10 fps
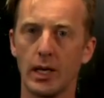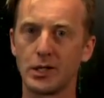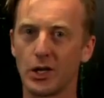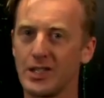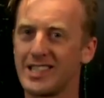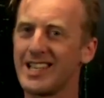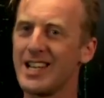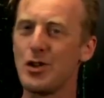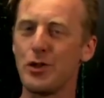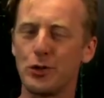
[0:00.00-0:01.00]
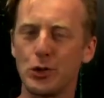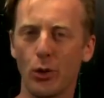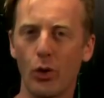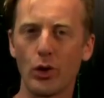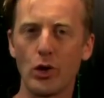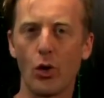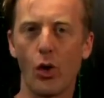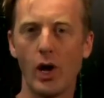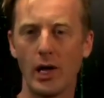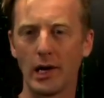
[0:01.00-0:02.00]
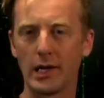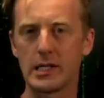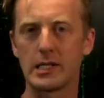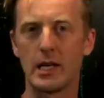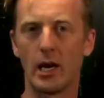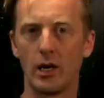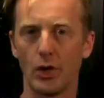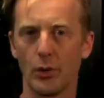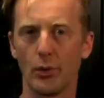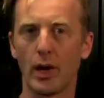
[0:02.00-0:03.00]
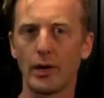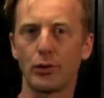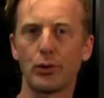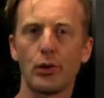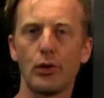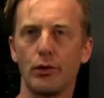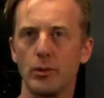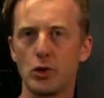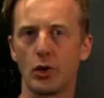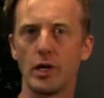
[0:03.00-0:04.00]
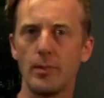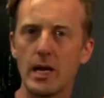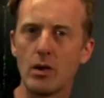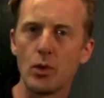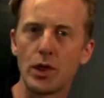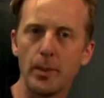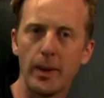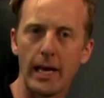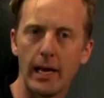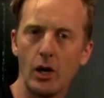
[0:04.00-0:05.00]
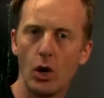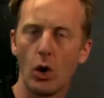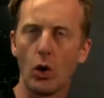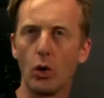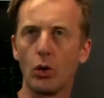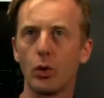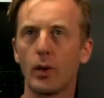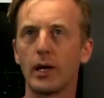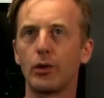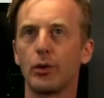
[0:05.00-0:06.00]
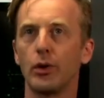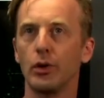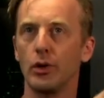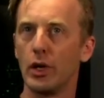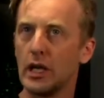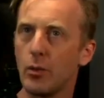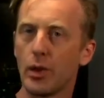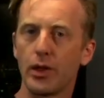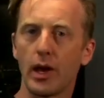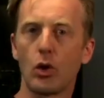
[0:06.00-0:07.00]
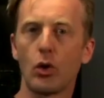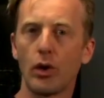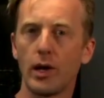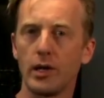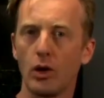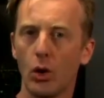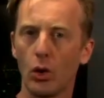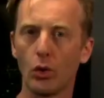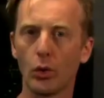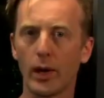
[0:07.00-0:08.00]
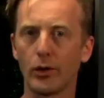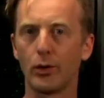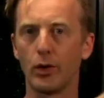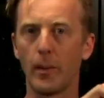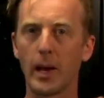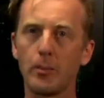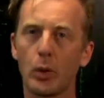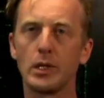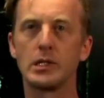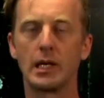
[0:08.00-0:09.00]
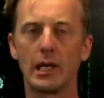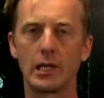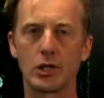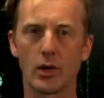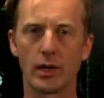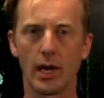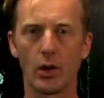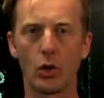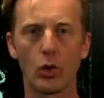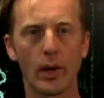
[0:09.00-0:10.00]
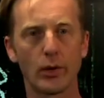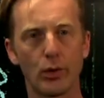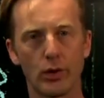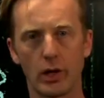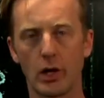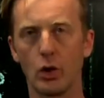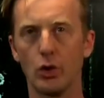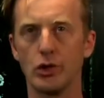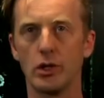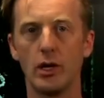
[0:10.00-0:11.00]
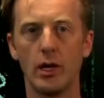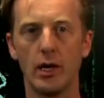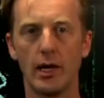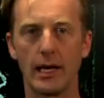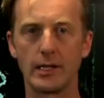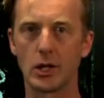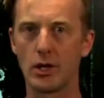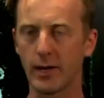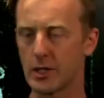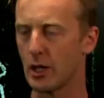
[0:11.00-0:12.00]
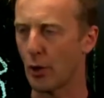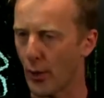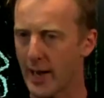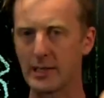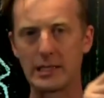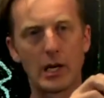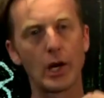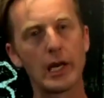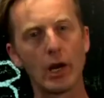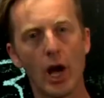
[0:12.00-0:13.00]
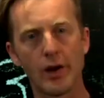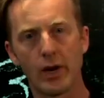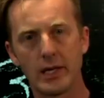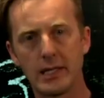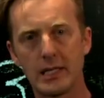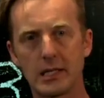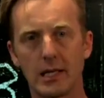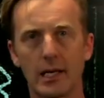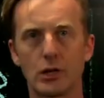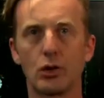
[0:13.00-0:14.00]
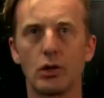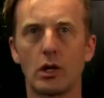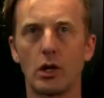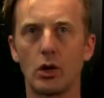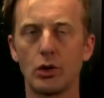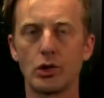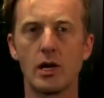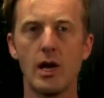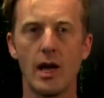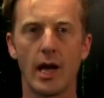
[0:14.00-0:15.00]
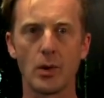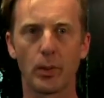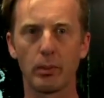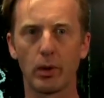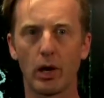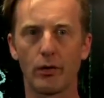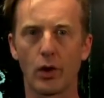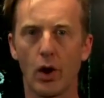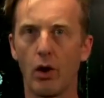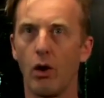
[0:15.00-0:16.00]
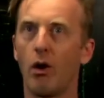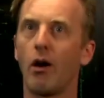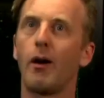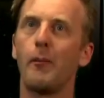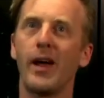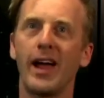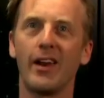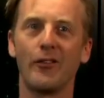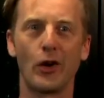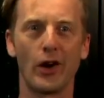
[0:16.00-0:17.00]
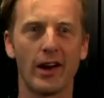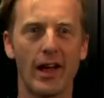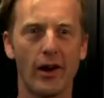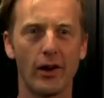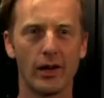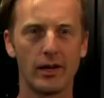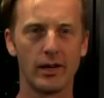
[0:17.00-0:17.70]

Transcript: And so see, you've drawn your listener right through from drawing them in with the bear, all the way through, in with that core idea, all the way through the main points that illustrate that, all the way through to the conclusion. And so you've actually created this clear line of ideas that gets through to the conclusion, and your people are left going, oh man, I've got it now.